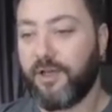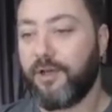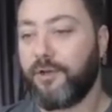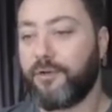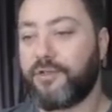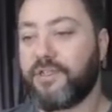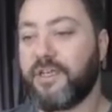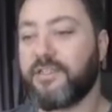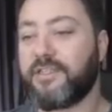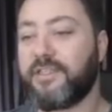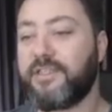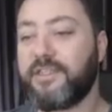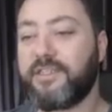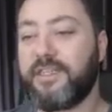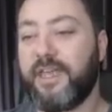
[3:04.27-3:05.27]
who says
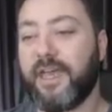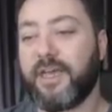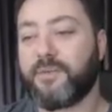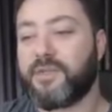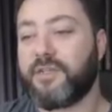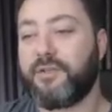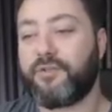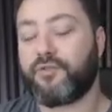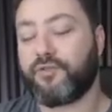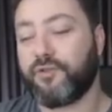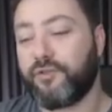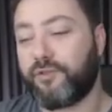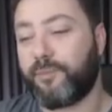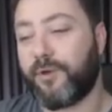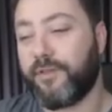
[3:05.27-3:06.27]
this is the absolute
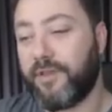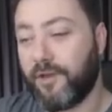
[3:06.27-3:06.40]
truth by the